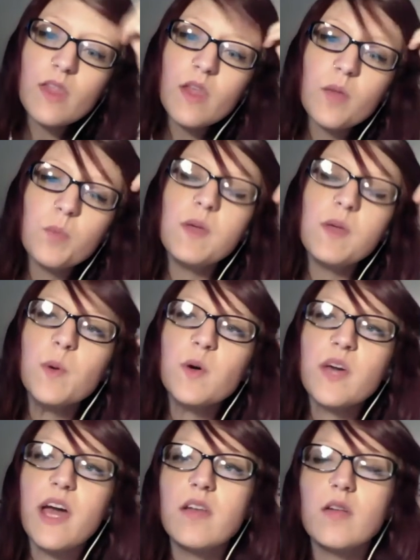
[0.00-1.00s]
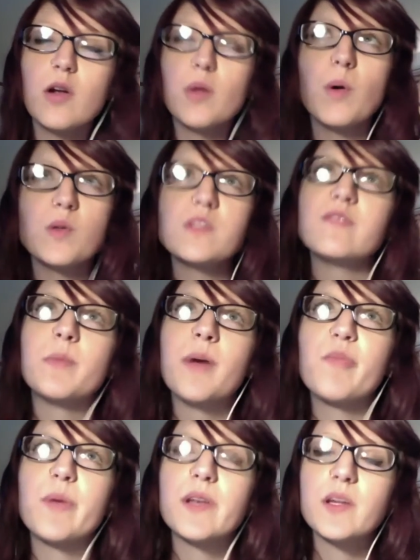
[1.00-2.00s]
people can, or most of them
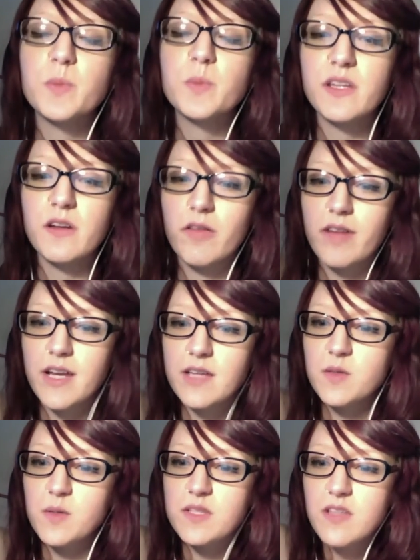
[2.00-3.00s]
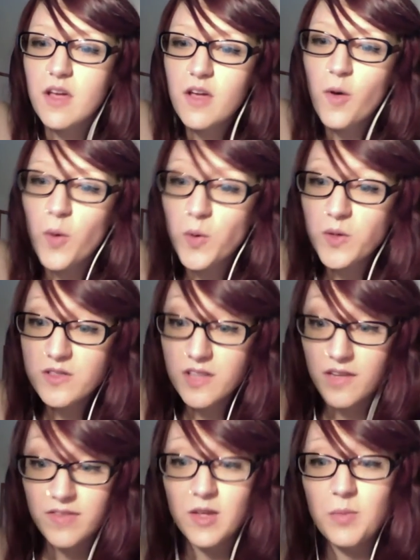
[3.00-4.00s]
have been completed already, so it's older
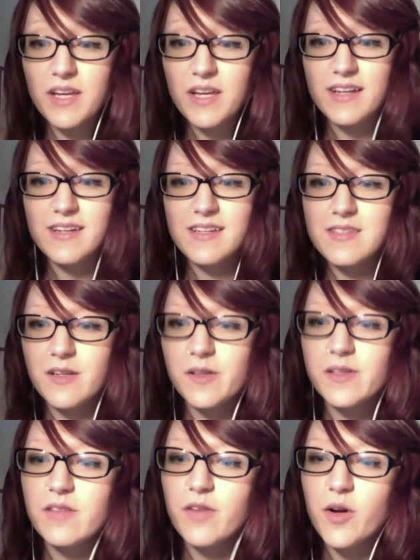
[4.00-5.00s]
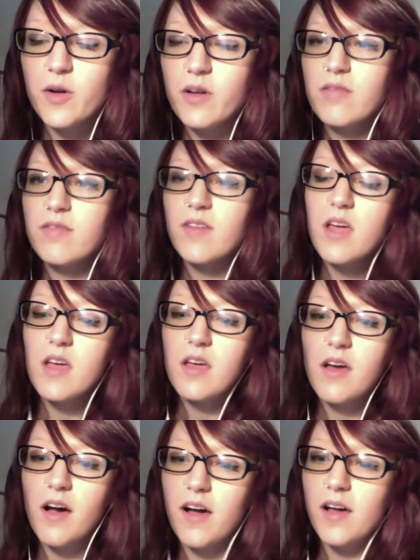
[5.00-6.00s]
stuff that you might not necessarily have heard of.
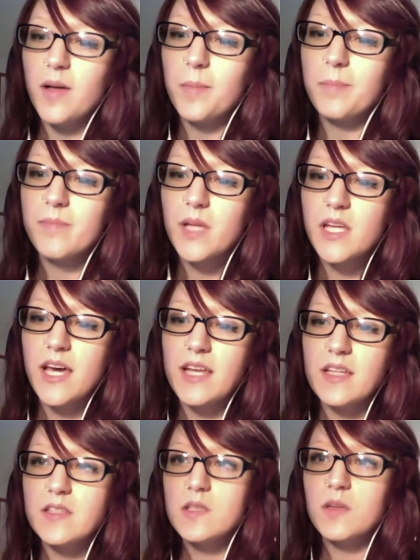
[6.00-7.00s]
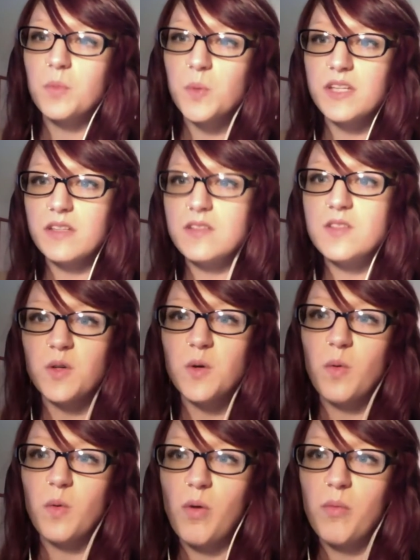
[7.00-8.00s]
And it's completed
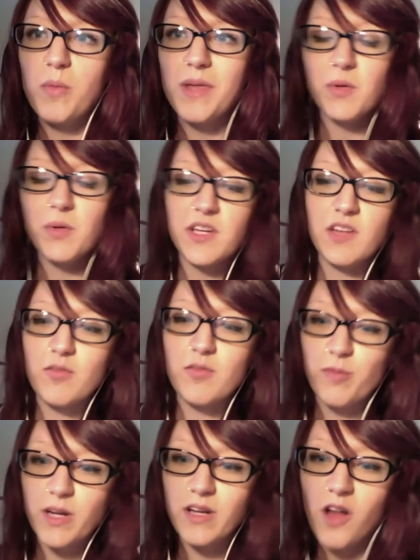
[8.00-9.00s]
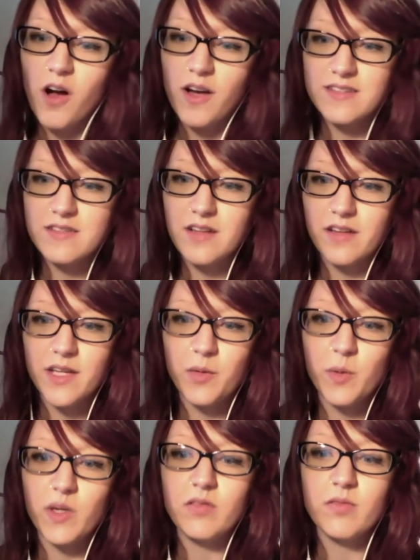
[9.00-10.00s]
so people can read along. It's not like
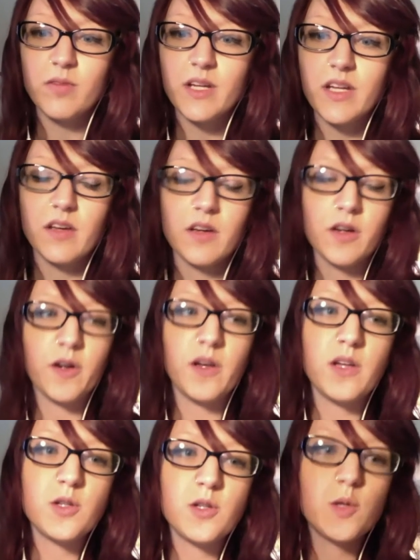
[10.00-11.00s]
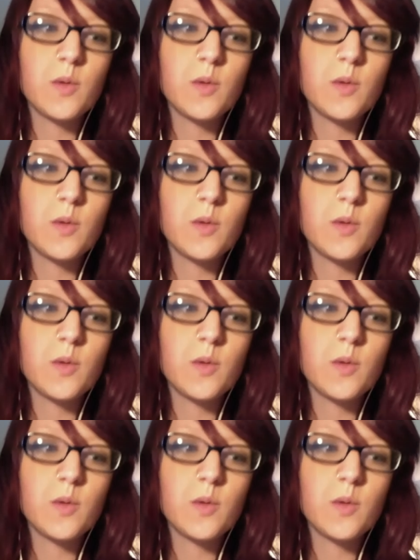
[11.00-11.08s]
we're reading a current issue.